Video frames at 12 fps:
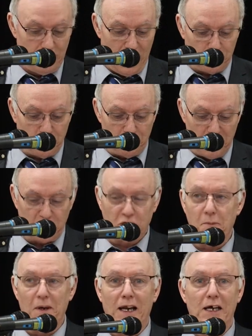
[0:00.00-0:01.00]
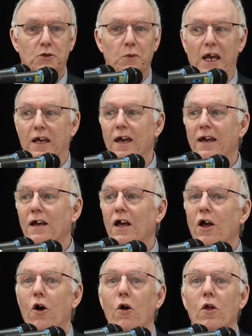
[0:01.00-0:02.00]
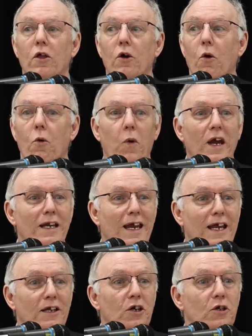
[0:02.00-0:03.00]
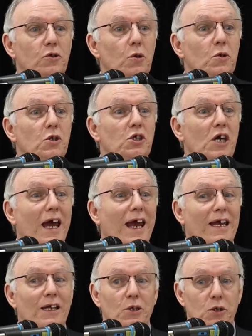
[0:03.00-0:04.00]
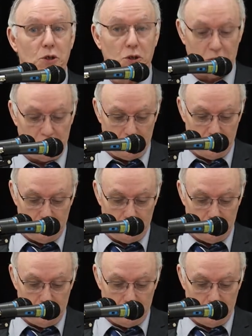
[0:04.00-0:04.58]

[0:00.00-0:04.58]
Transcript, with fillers: As was mentioned to me last week, we need to change.